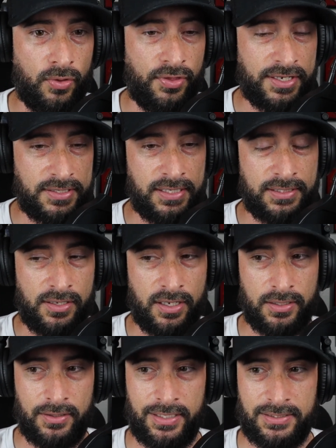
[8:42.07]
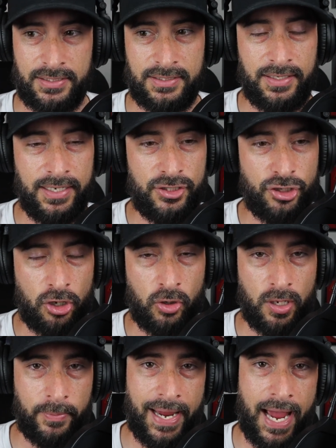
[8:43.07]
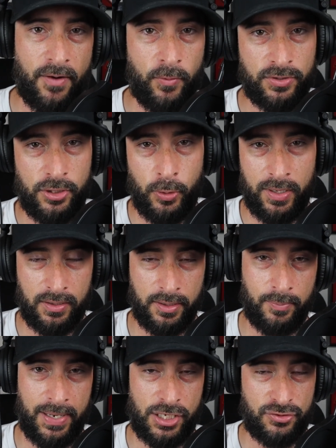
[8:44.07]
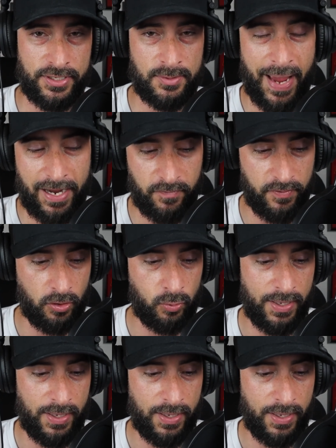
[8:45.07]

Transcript: this is the juggle that we have with the New England Patriots backfield.